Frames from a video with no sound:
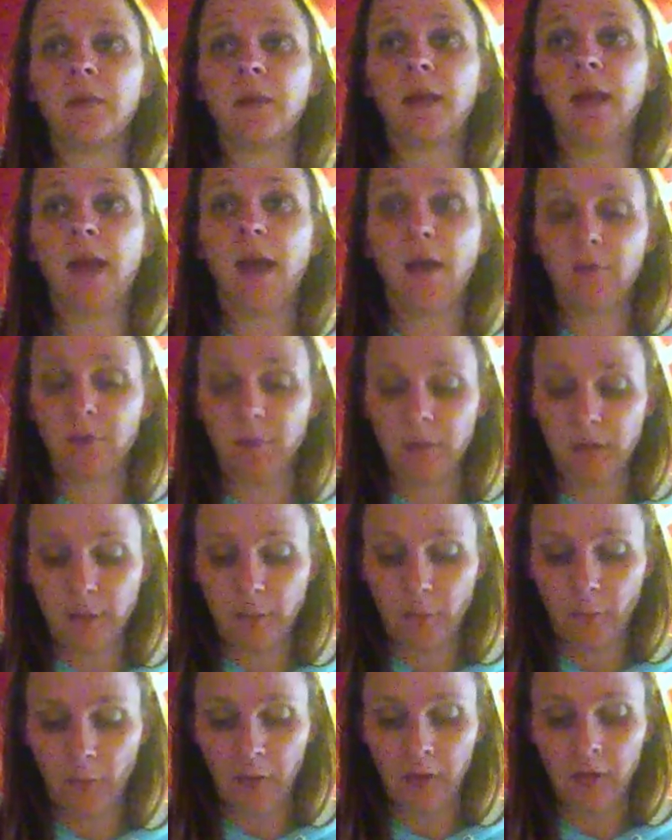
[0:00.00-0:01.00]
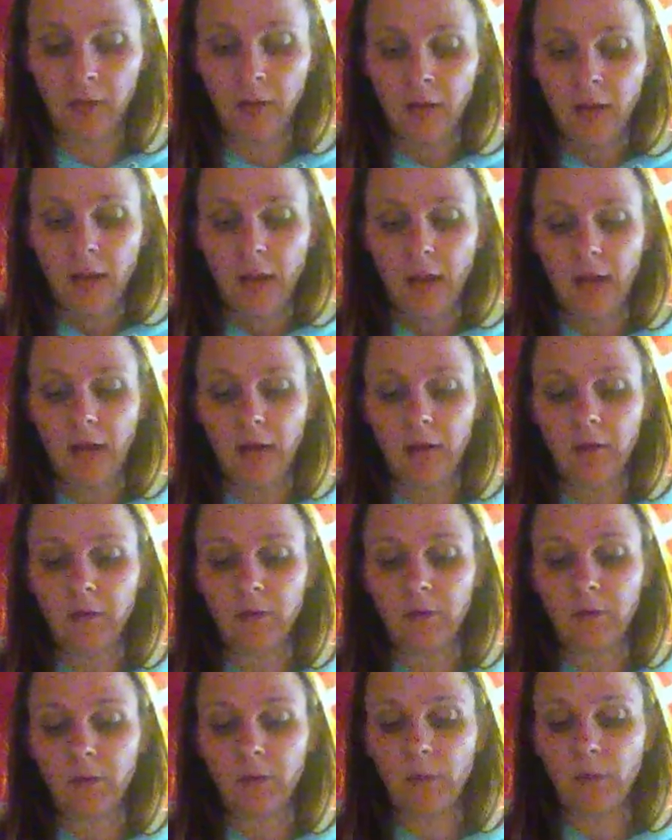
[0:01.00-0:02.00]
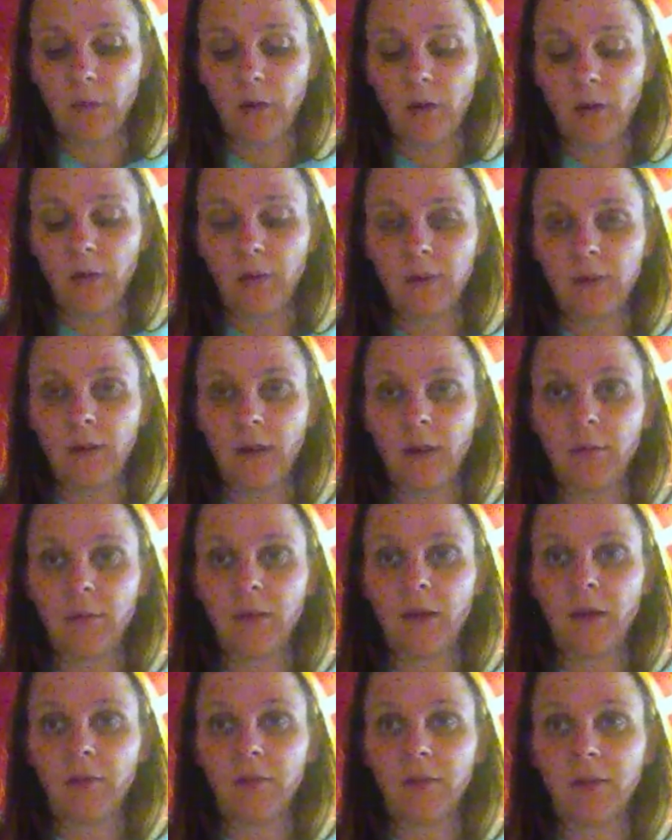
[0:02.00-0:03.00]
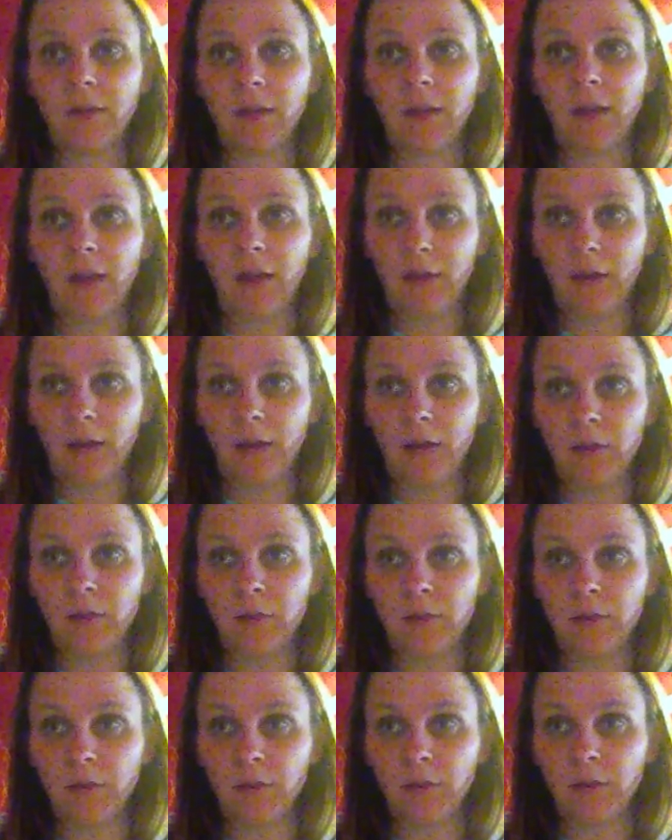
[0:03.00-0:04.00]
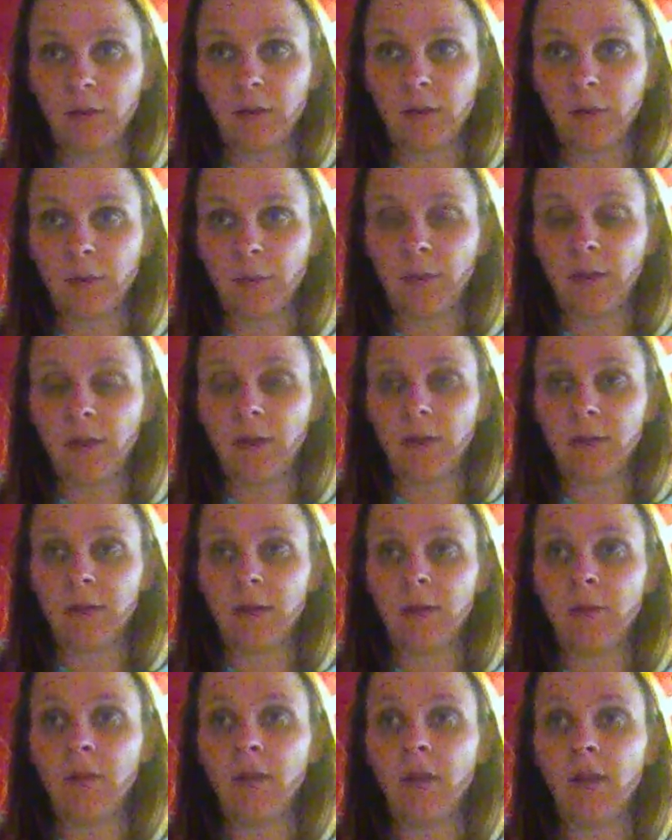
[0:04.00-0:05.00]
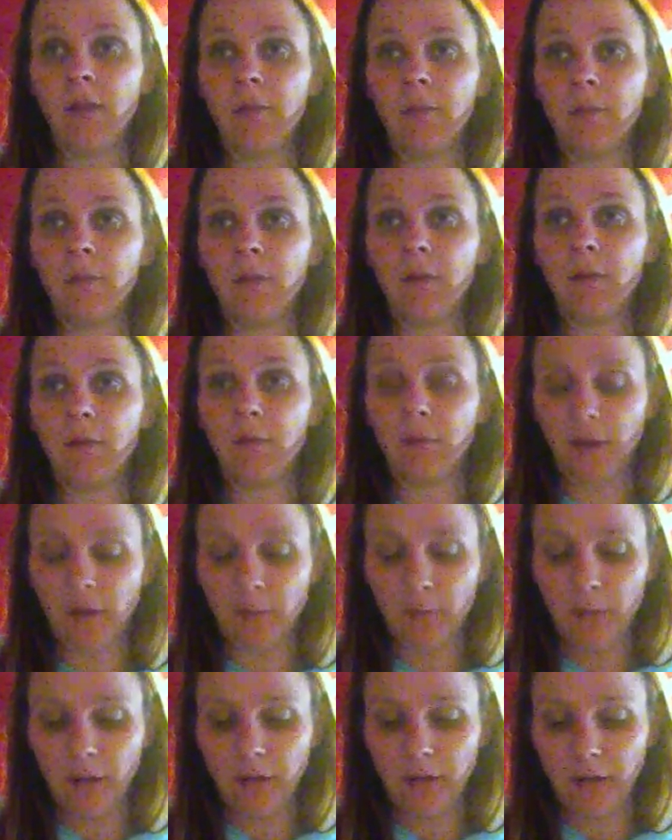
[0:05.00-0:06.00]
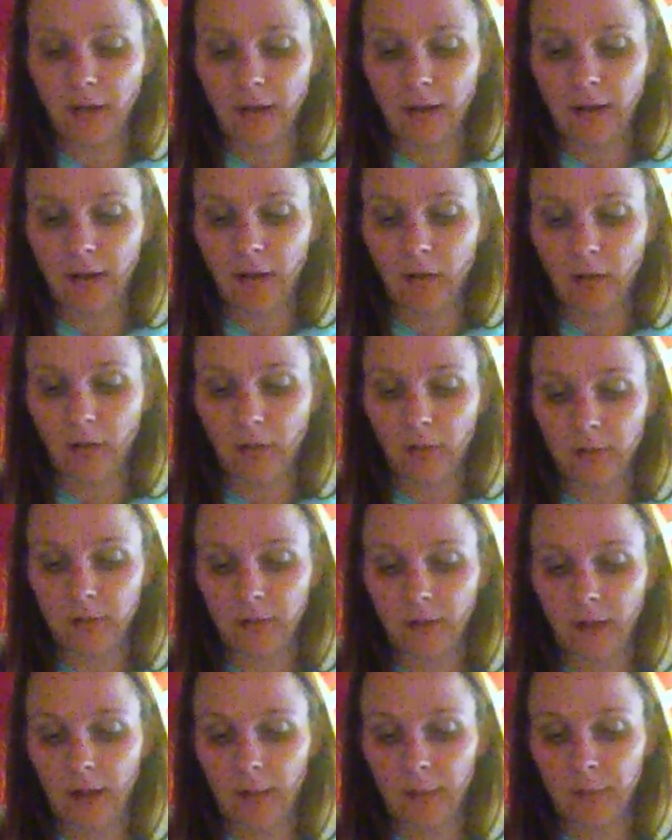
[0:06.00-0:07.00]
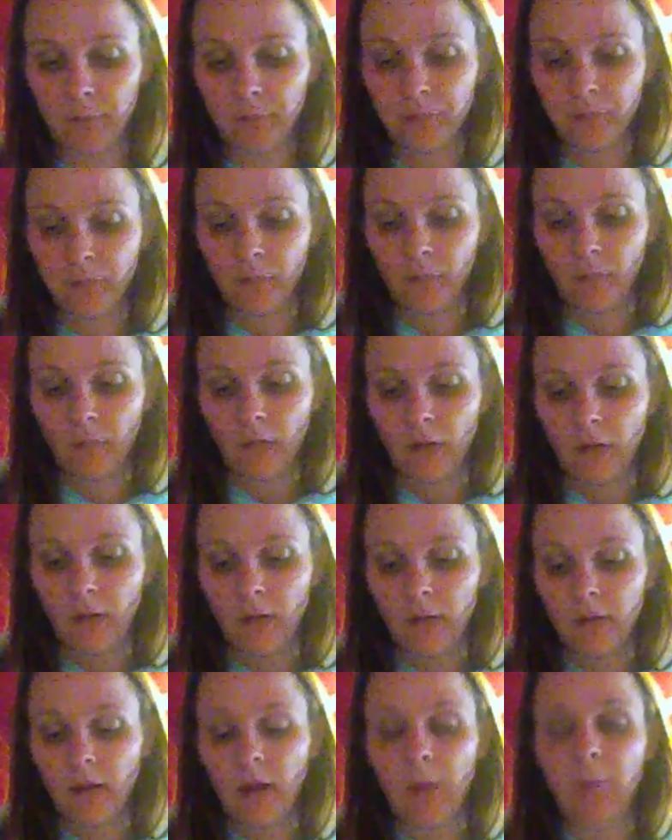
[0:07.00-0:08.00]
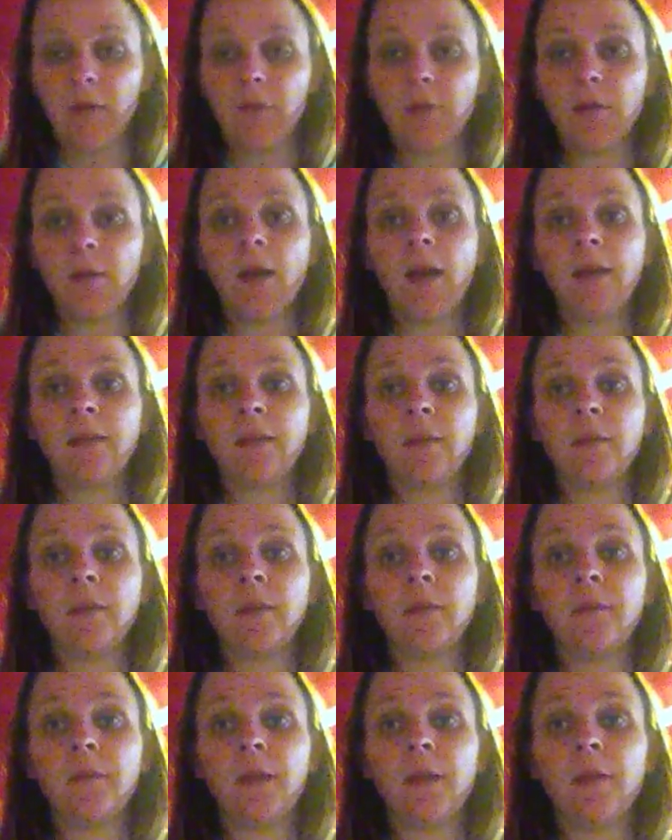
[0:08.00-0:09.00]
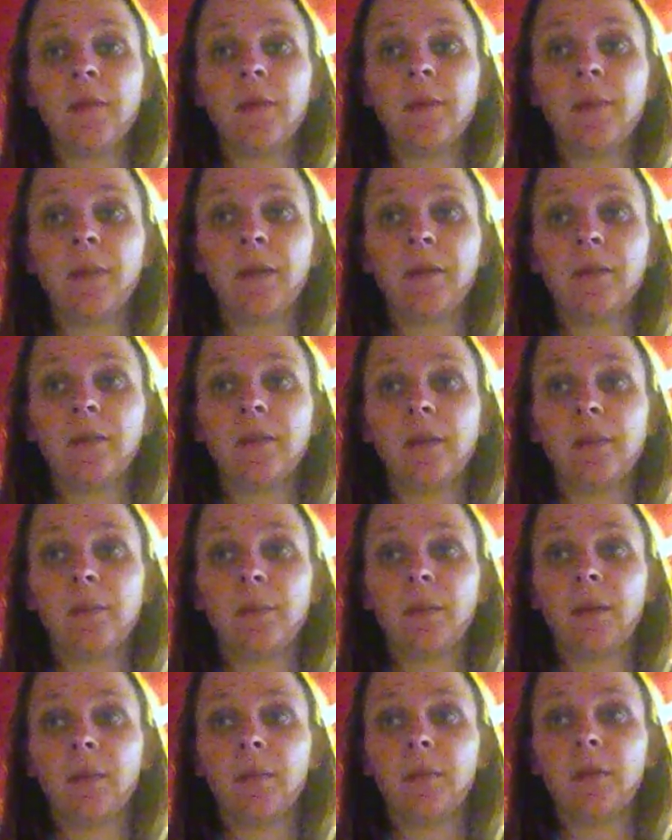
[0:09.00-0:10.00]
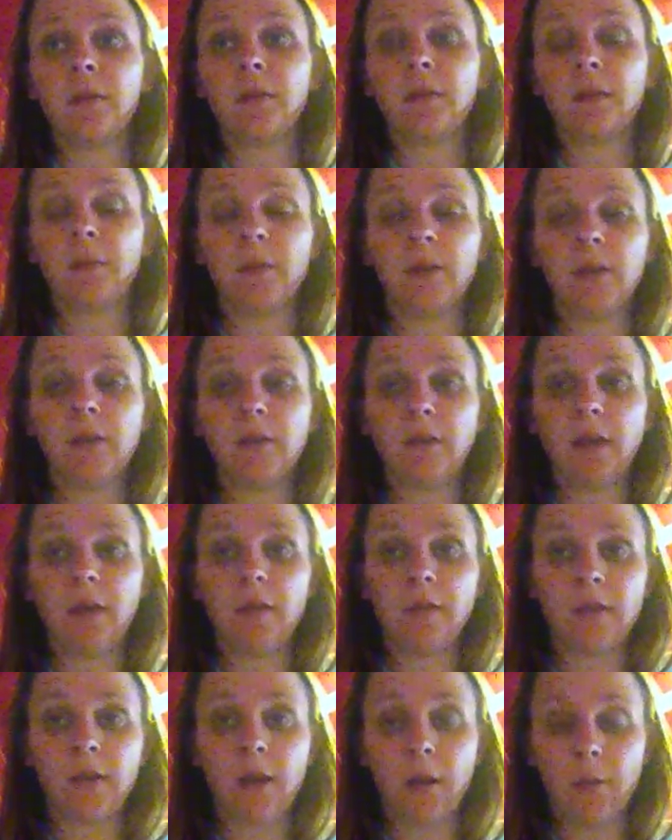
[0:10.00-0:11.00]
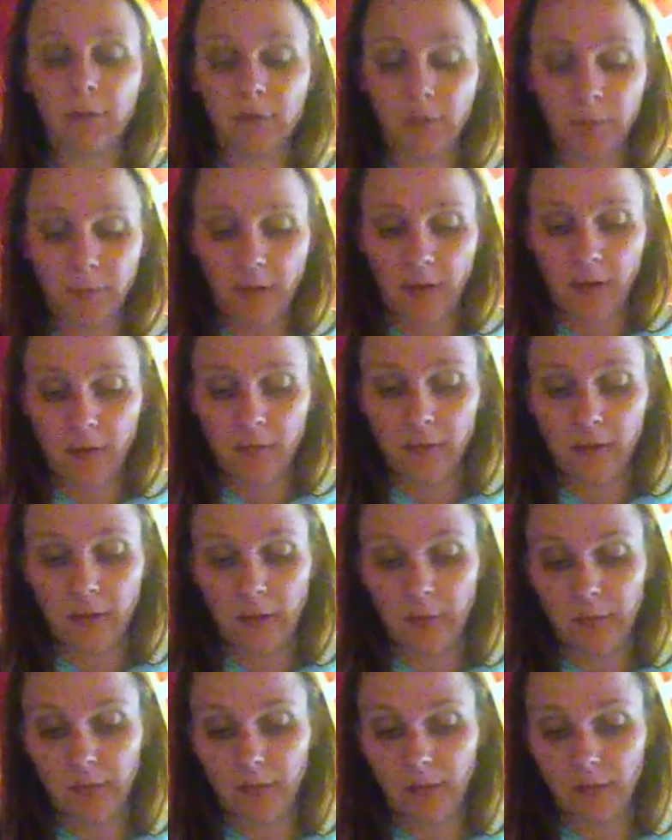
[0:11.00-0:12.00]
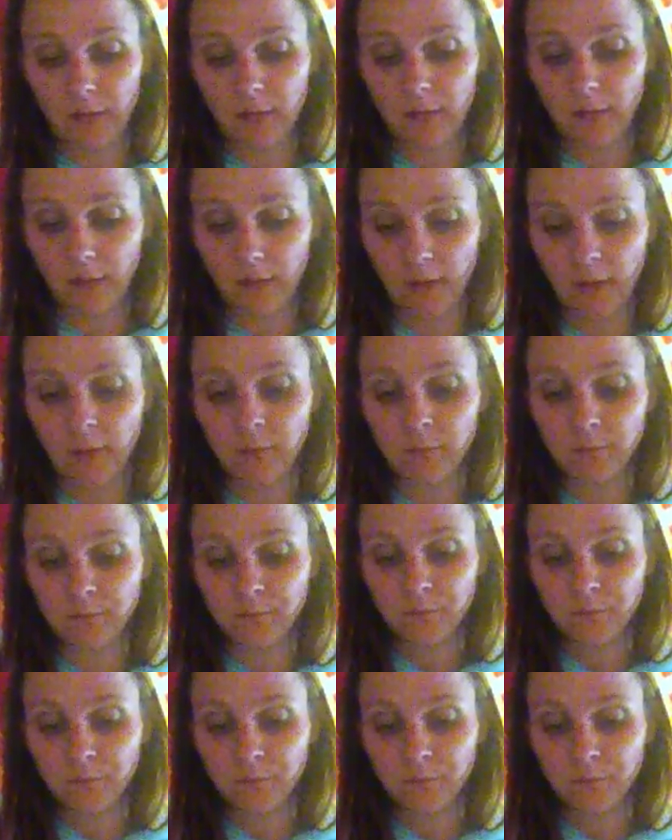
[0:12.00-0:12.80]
I have them anymore. And I used to read them all the time when I was a kid. I used to look at the books. Even if they were read at my daycare all the time. And if you guys have any favorite Berestain Bear books, let me know down in the comments below. And I'm going to get started.